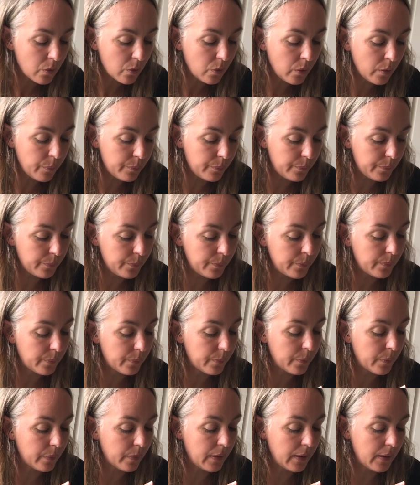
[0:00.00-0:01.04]
Whoop,
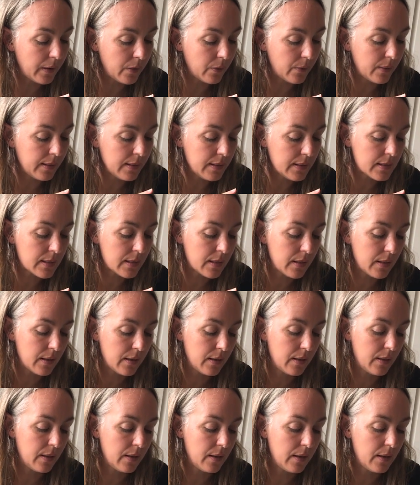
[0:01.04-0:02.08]
there he is.
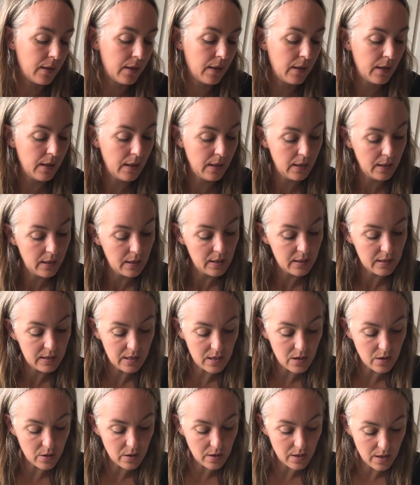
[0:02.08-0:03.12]

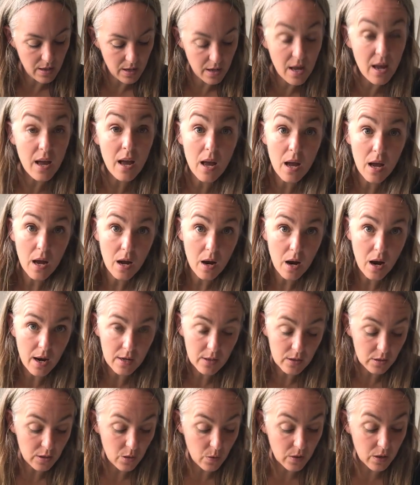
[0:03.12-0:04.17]
Now, I
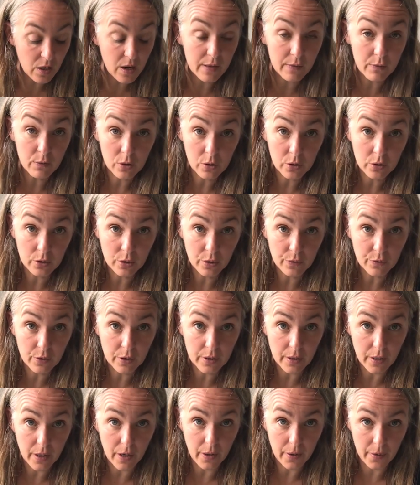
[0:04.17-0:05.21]
don't know what kind of glue you've
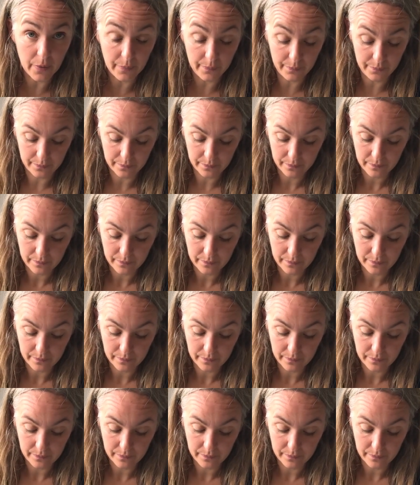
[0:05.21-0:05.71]
got at home.